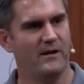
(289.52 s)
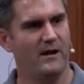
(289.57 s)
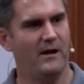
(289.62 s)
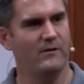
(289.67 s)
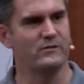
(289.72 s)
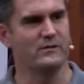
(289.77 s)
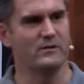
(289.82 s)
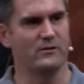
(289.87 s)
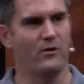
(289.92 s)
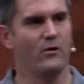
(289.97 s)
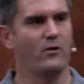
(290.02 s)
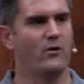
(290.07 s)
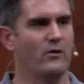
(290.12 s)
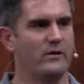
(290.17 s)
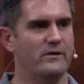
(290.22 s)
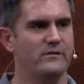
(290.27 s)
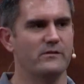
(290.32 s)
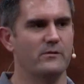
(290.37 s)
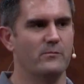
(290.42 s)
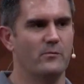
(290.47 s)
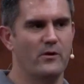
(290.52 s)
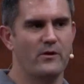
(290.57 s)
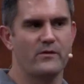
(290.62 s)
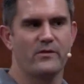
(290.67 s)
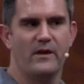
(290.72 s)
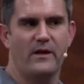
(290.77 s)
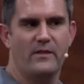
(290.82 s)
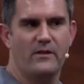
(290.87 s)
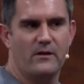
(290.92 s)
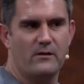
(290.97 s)
I've still got colleagues that work
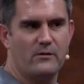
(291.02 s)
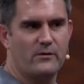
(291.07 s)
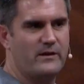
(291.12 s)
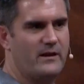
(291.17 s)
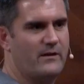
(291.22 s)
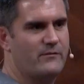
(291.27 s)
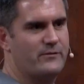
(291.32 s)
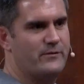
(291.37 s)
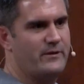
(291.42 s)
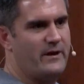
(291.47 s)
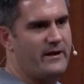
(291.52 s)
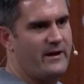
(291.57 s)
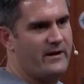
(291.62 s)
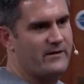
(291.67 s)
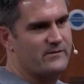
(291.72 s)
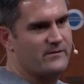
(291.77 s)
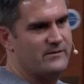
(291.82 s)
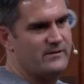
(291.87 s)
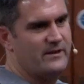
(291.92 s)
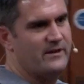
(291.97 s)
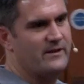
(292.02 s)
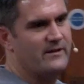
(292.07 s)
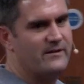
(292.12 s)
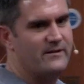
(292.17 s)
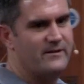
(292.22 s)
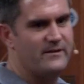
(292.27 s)
there that are looking after AIX today.